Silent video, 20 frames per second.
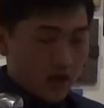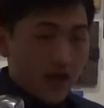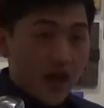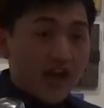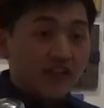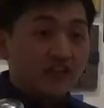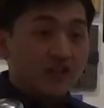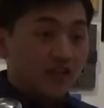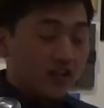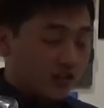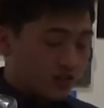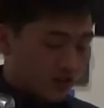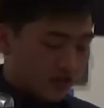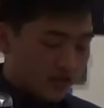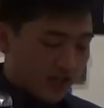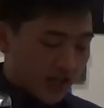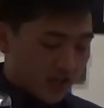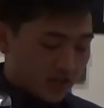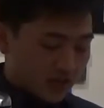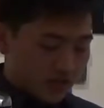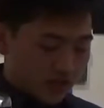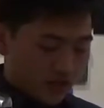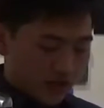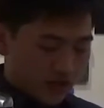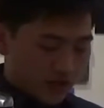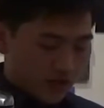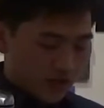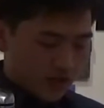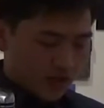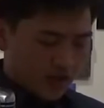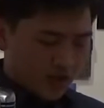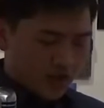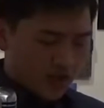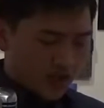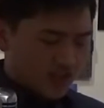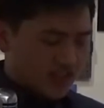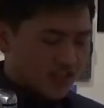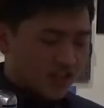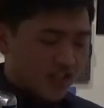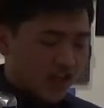At the intersection,
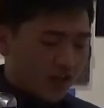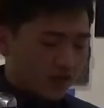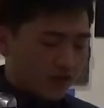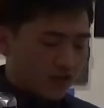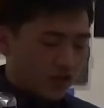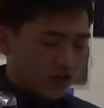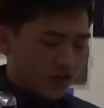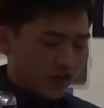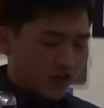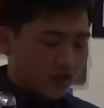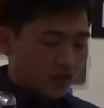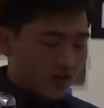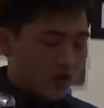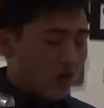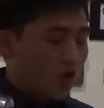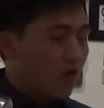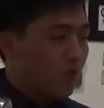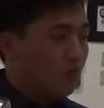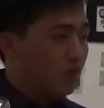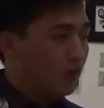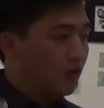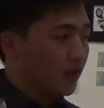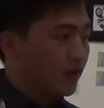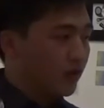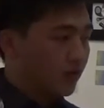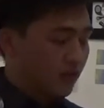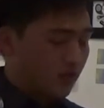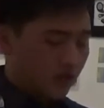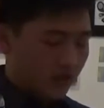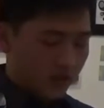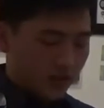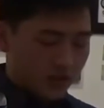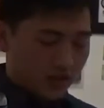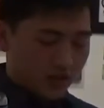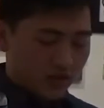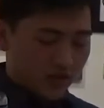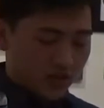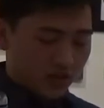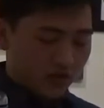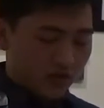instead of turning homeward, he
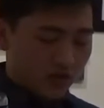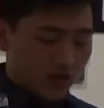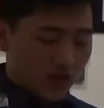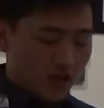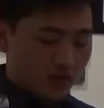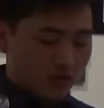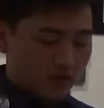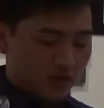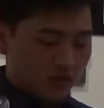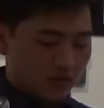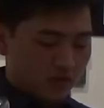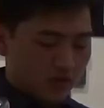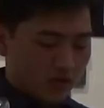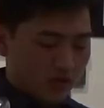continued on to